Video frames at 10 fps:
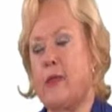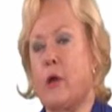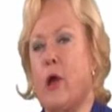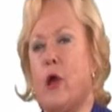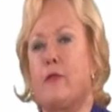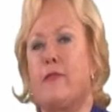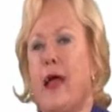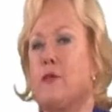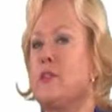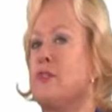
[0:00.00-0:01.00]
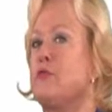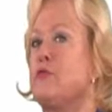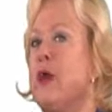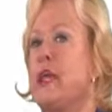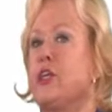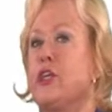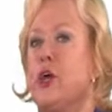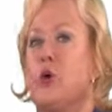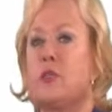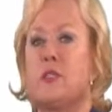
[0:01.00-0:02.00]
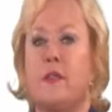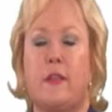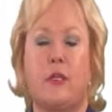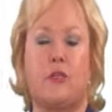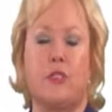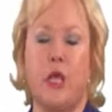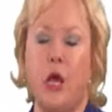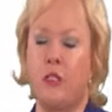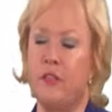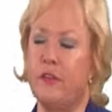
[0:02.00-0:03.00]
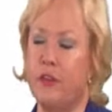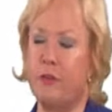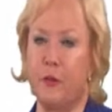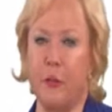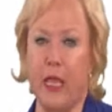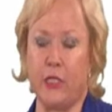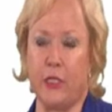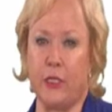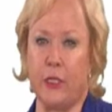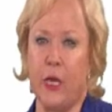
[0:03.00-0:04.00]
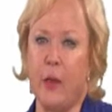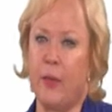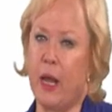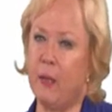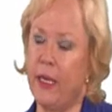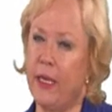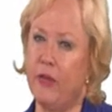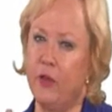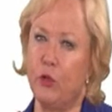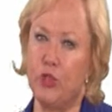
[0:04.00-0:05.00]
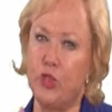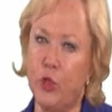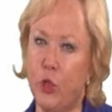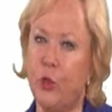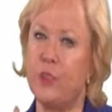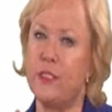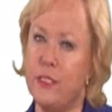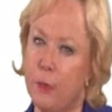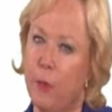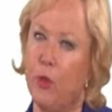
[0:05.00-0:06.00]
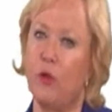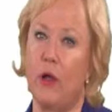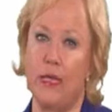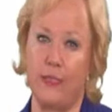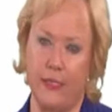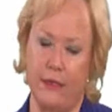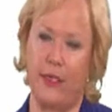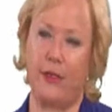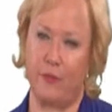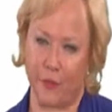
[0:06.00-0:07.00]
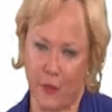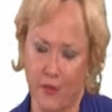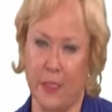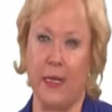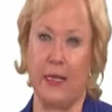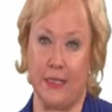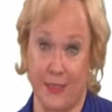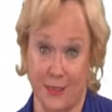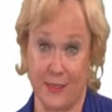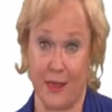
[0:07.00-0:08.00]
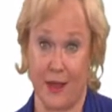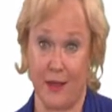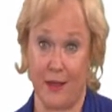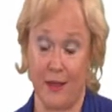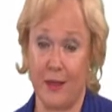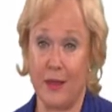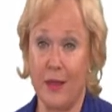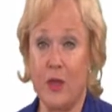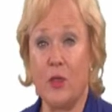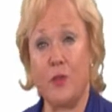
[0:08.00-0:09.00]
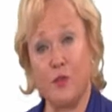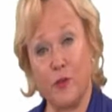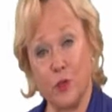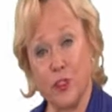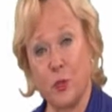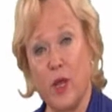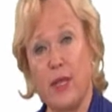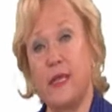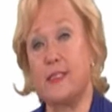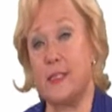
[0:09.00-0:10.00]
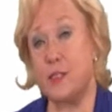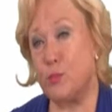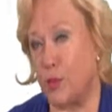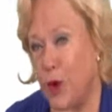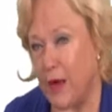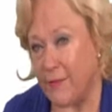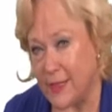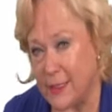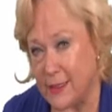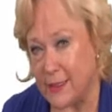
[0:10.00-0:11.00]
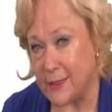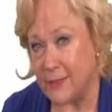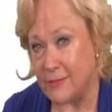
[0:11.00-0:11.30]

There are thousands of ratios, there's tons of information, but I'm going to give you two simple criteria for selecting a stock. The first one is its profit,